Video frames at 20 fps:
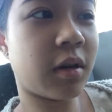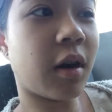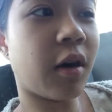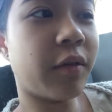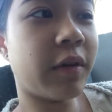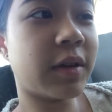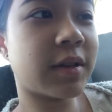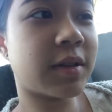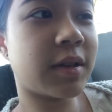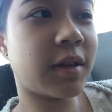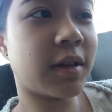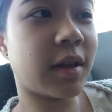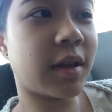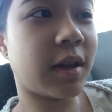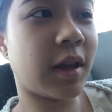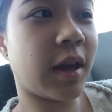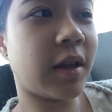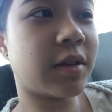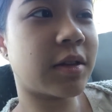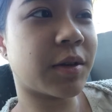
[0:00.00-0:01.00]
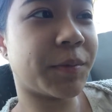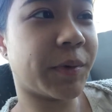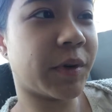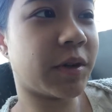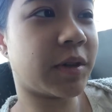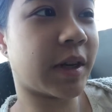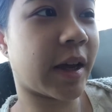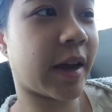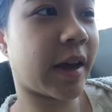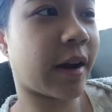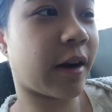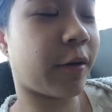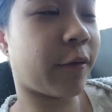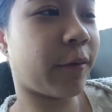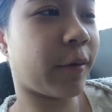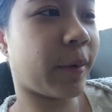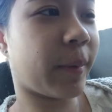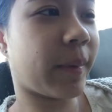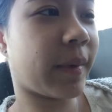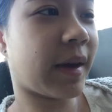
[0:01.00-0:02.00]
obviously need someone to take care of
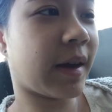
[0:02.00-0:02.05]
them,